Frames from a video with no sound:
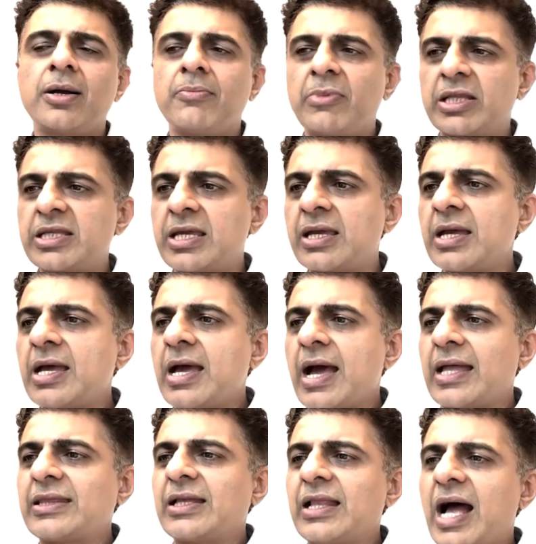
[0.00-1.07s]
money.
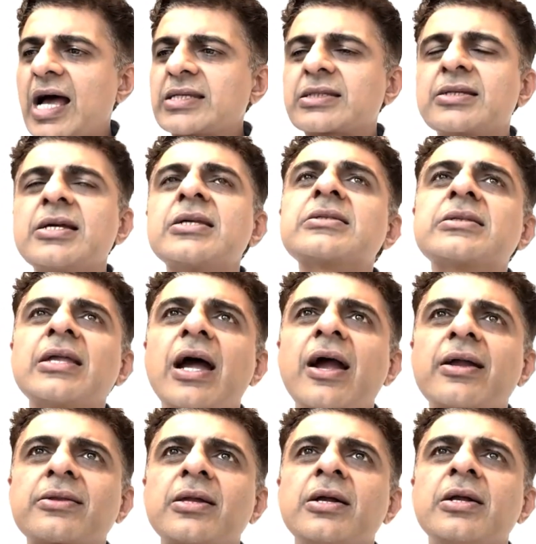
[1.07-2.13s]
And the last is
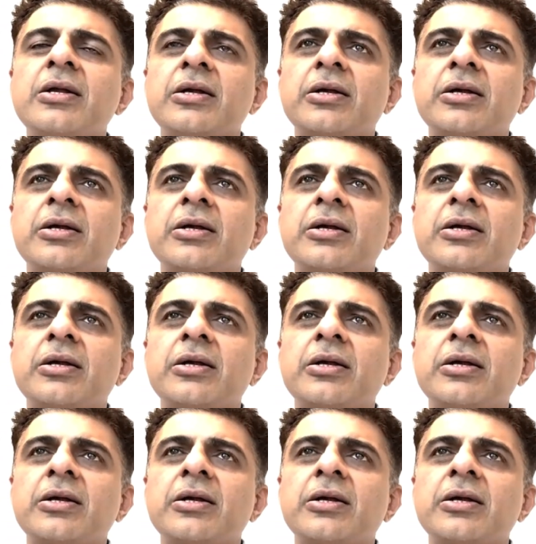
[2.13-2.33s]
that